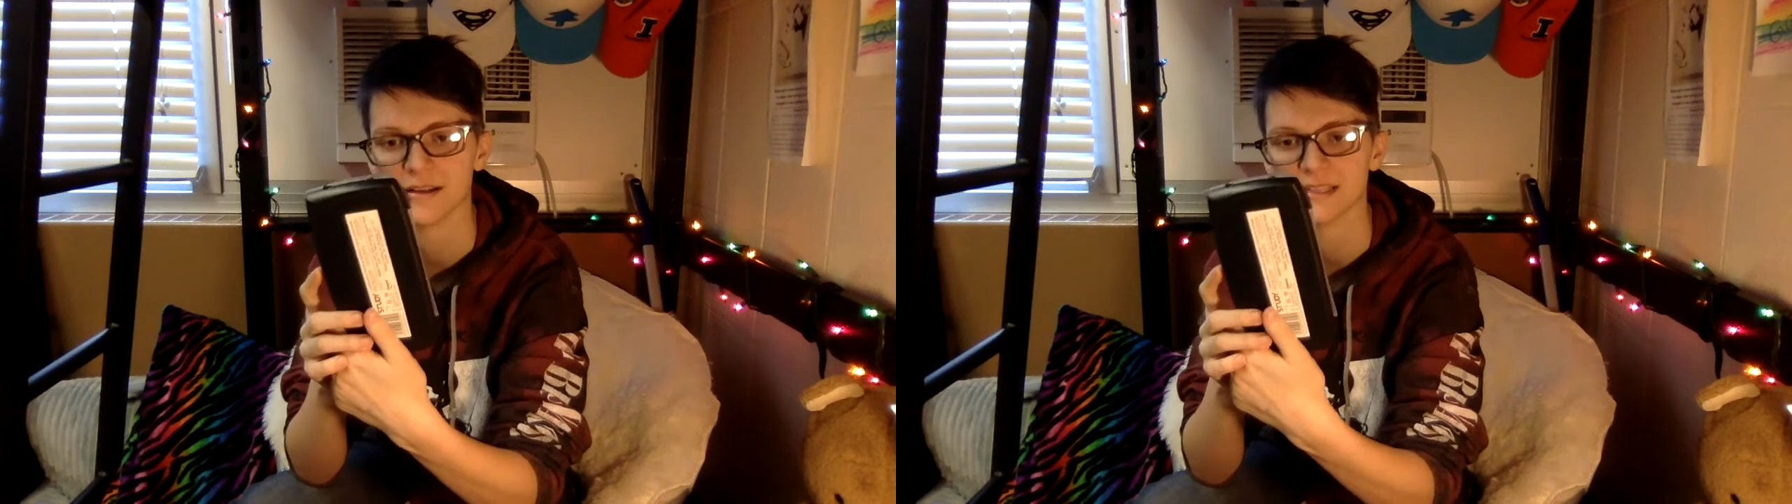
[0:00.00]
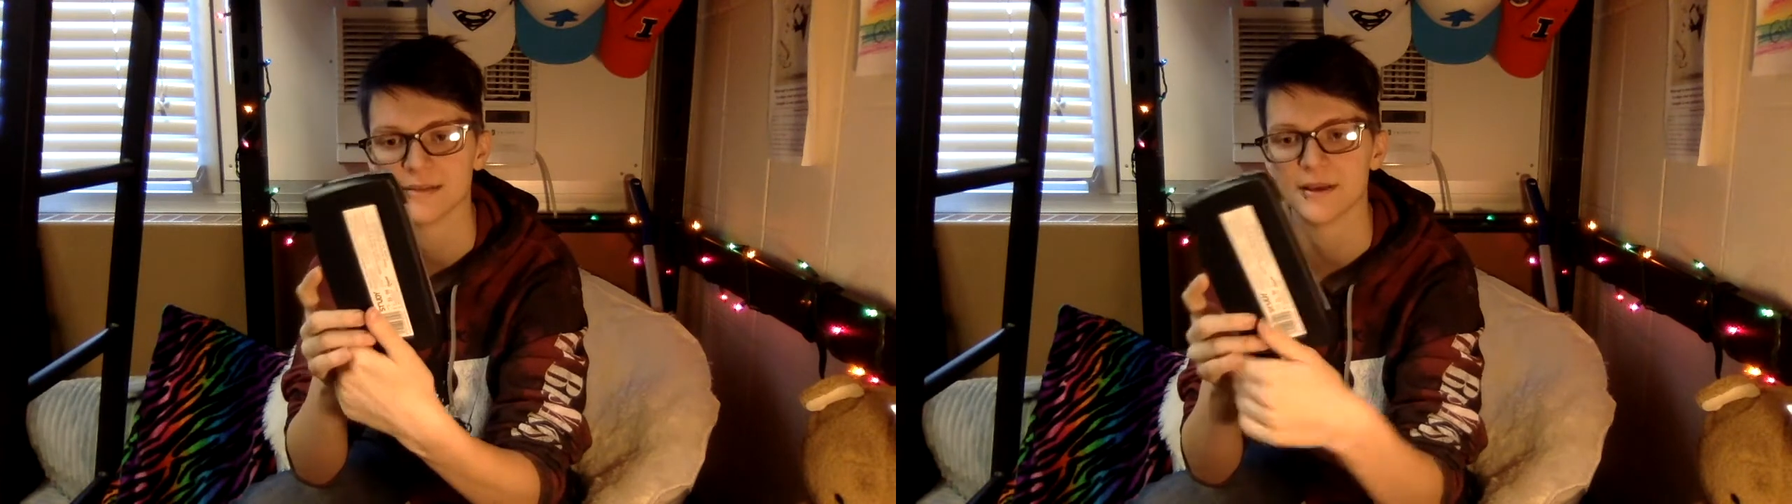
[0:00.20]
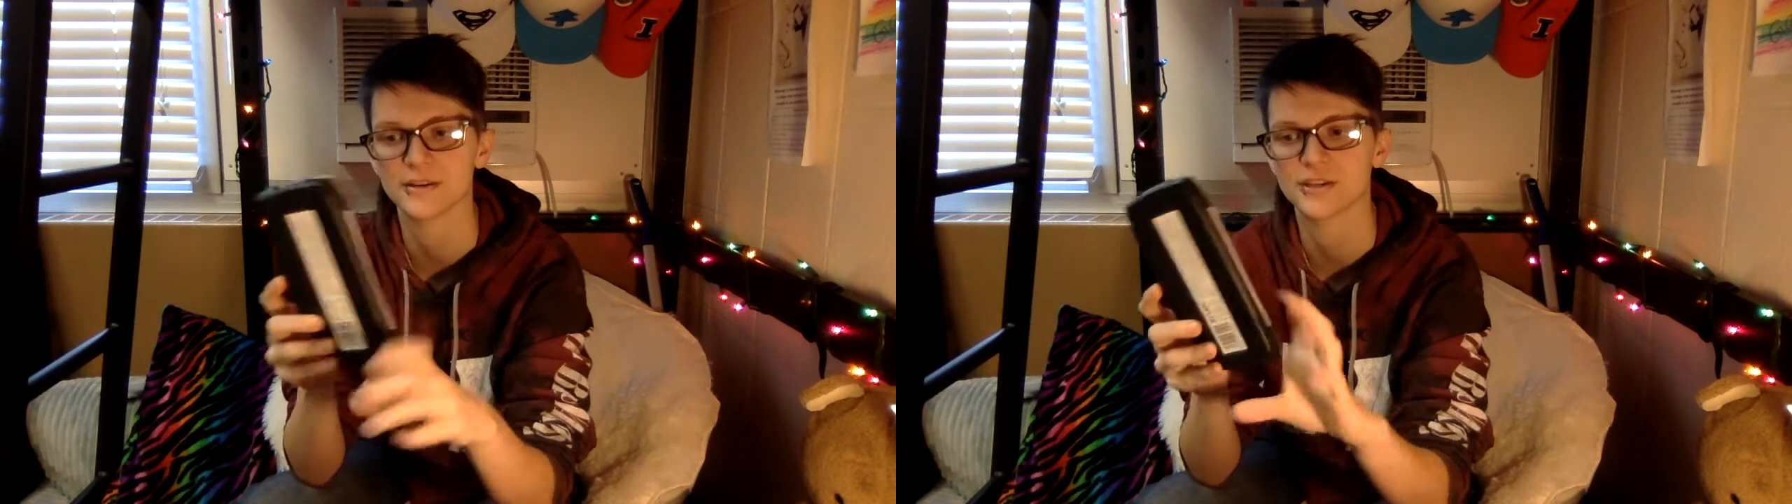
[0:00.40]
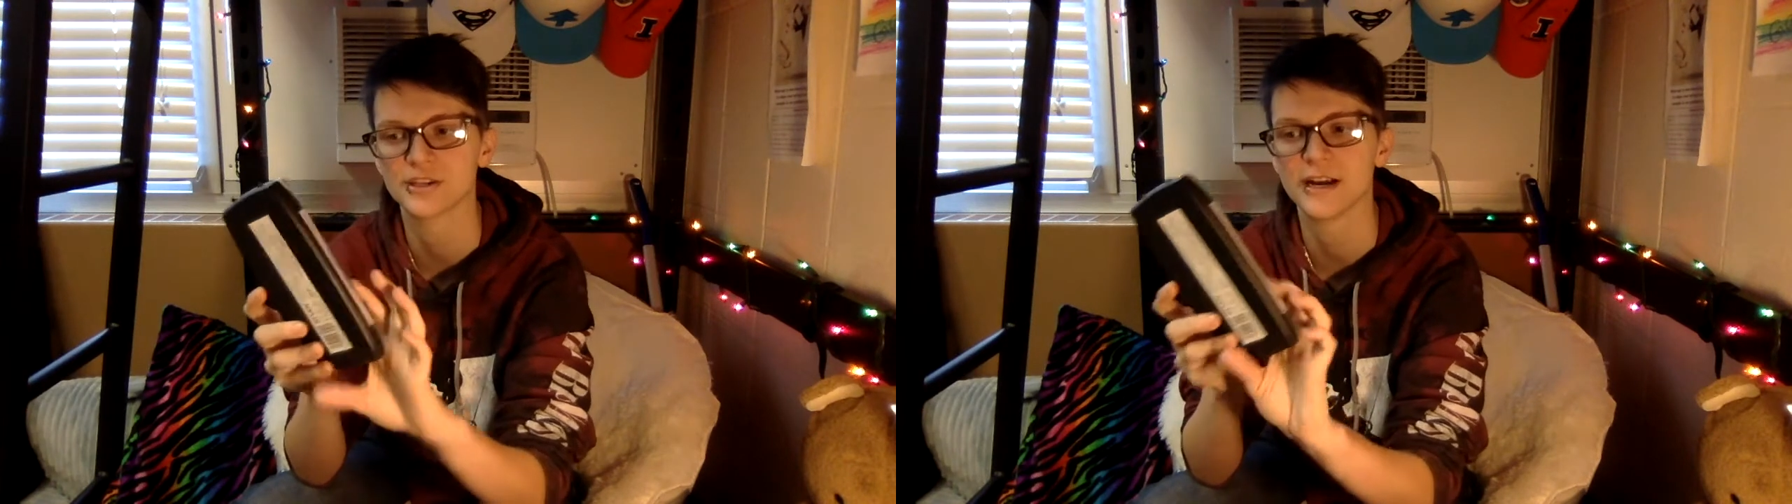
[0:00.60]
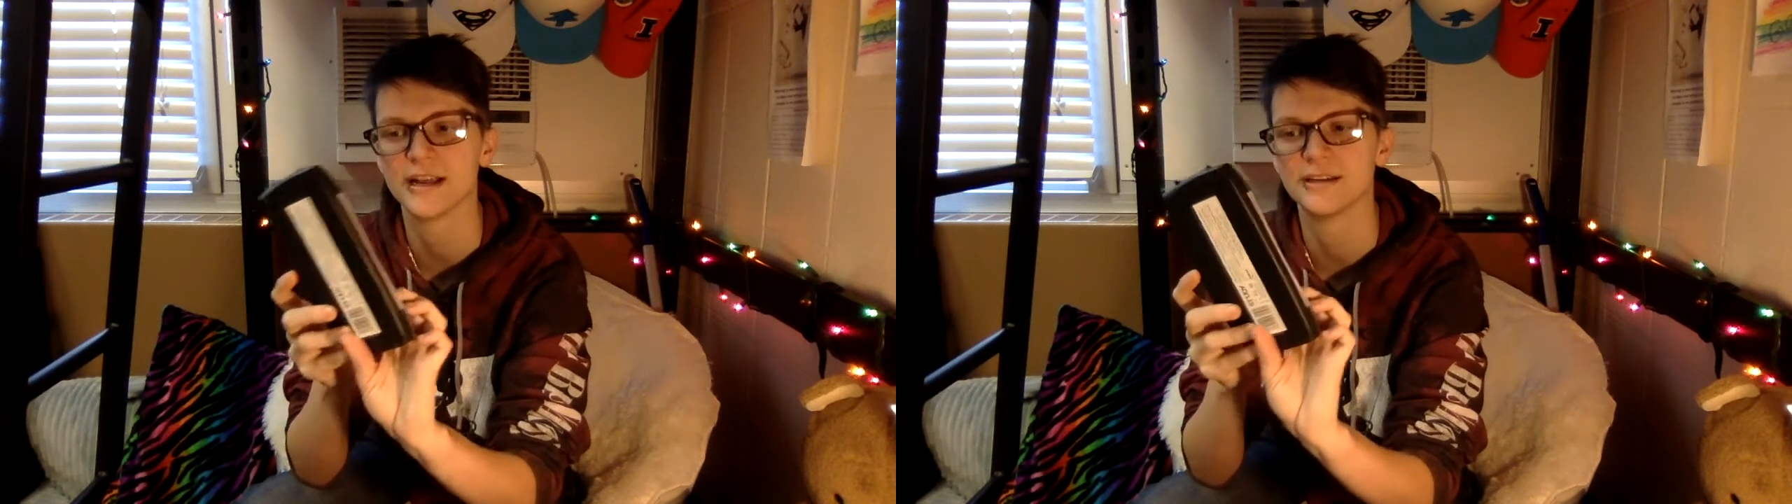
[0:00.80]
and some other
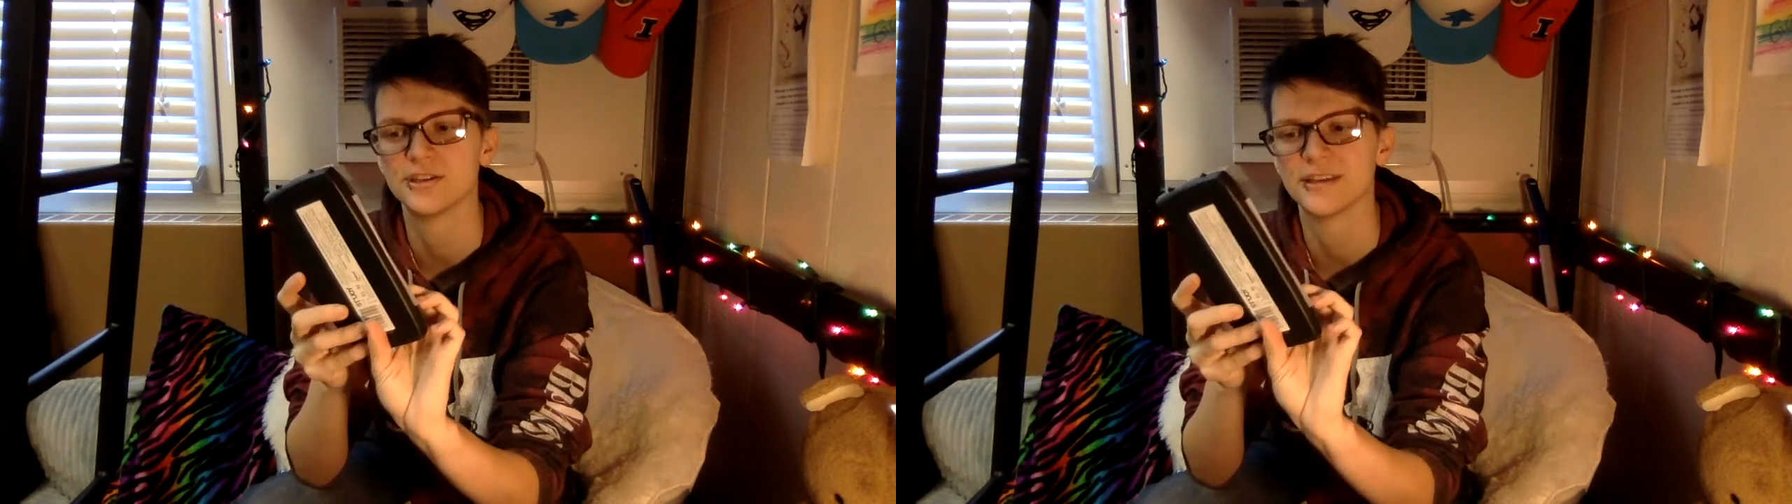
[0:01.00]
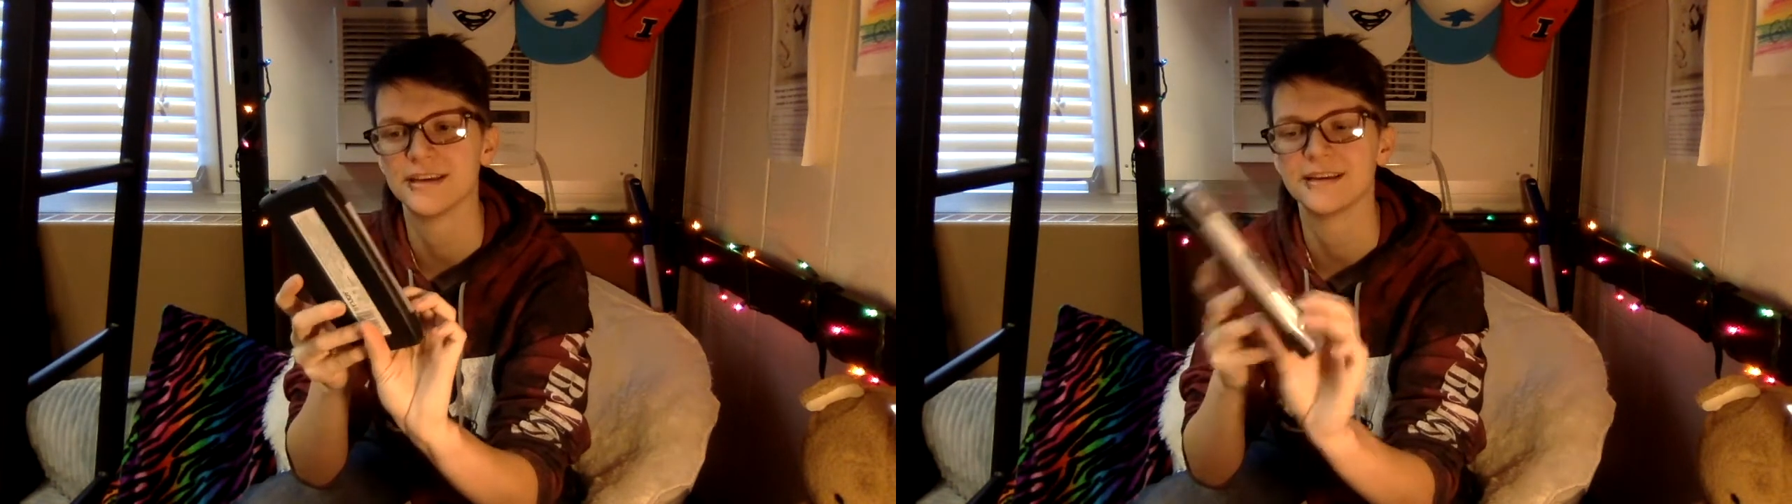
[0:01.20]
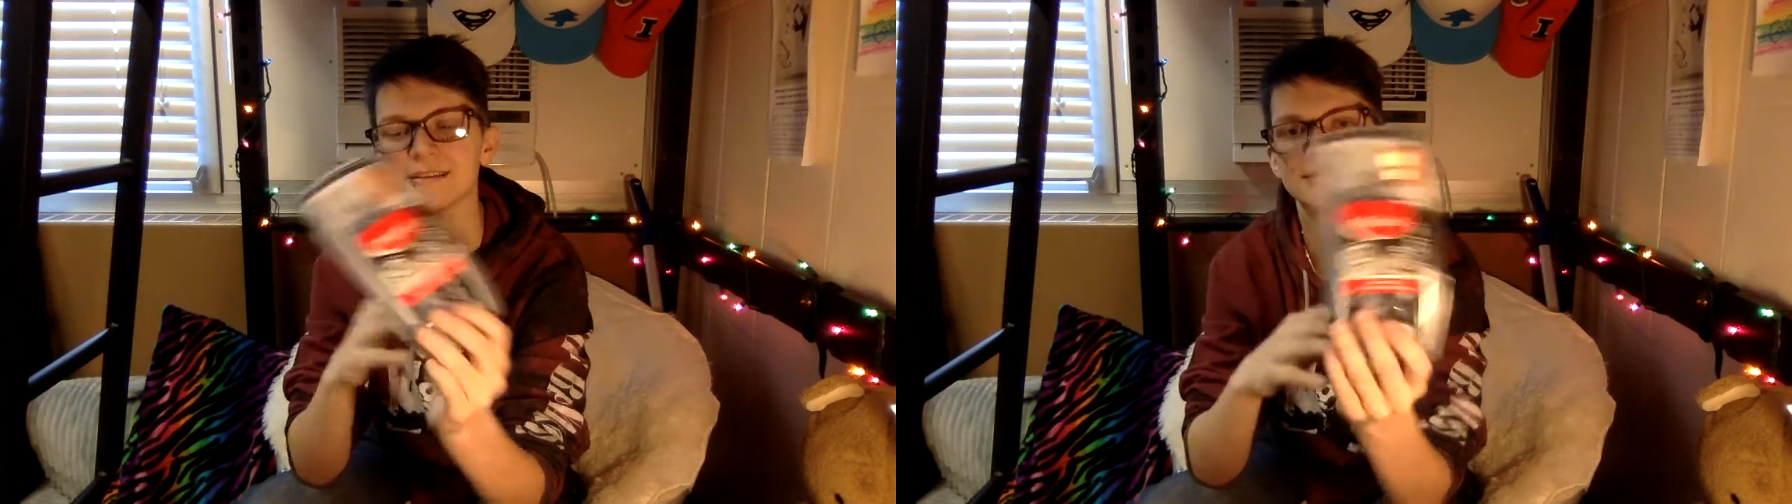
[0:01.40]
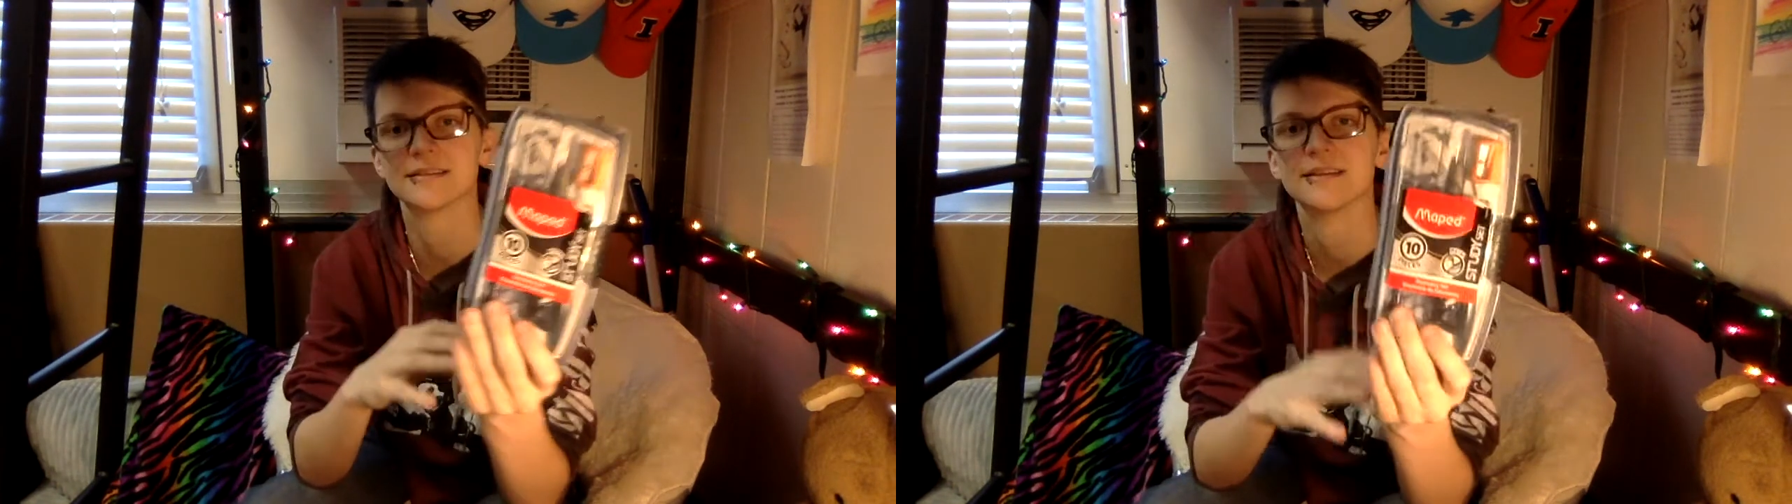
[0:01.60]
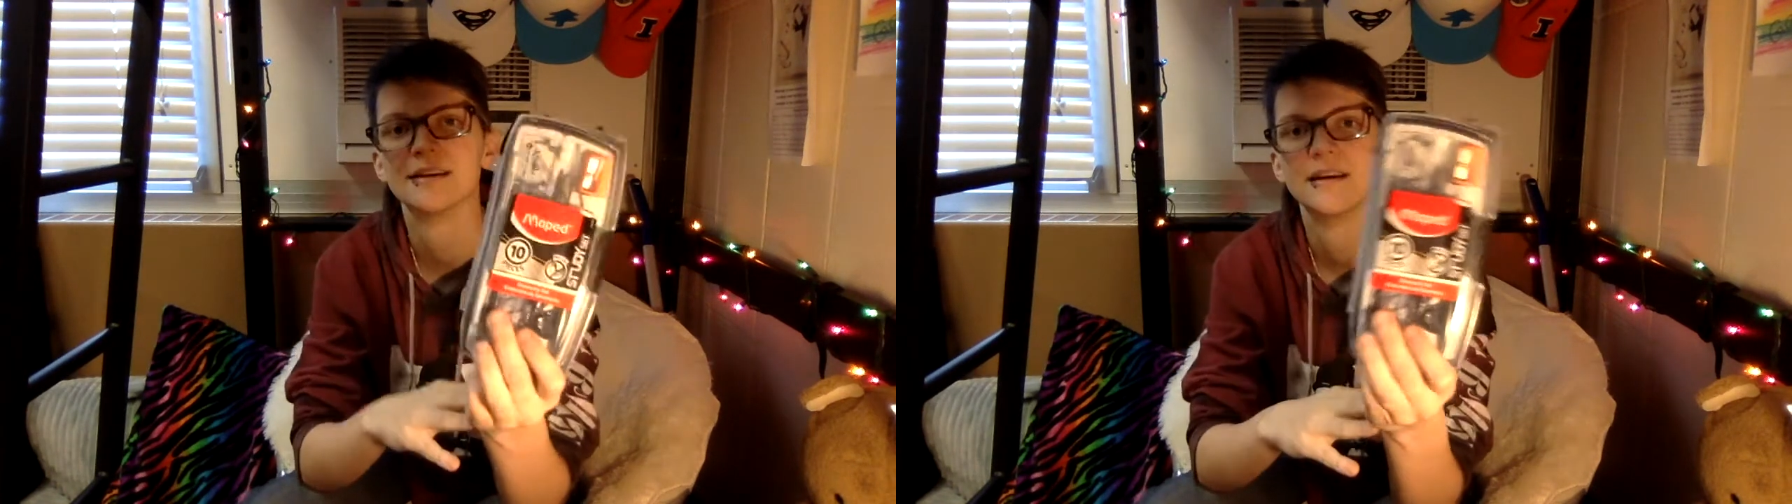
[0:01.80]
straight edge things